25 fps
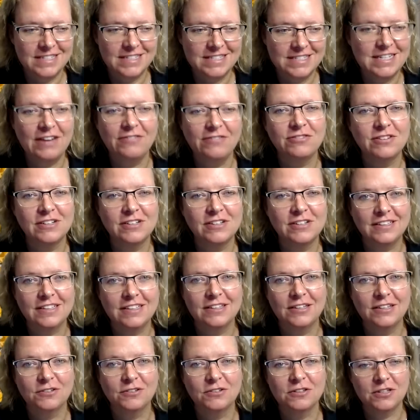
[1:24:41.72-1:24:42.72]

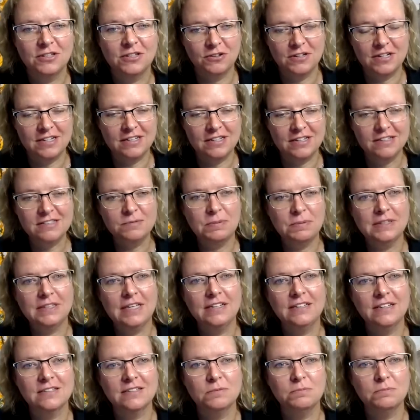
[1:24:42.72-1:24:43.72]
definitely there is, but
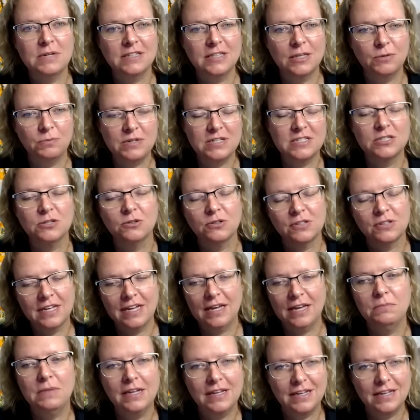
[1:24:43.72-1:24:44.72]
that doesn't mean that we still
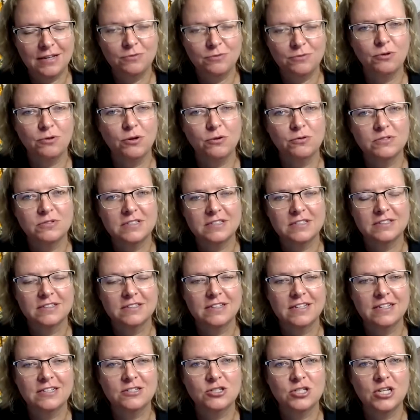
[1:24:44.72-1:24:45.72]
can't make inroads
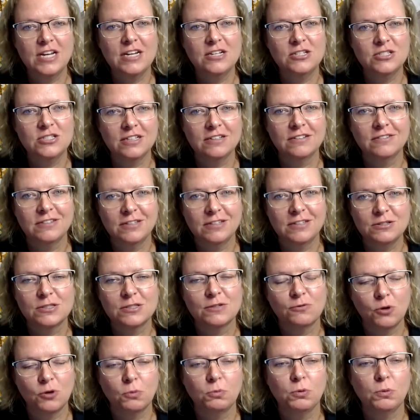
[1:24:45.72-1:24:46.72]
in changing the
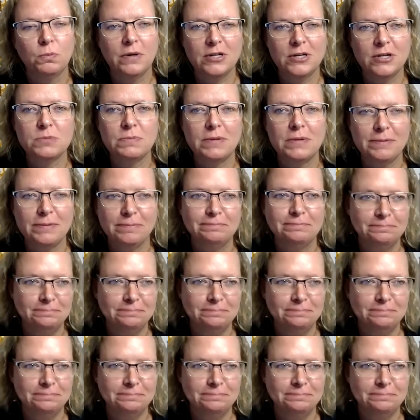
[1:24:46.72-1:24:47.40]
use of corporal punishment.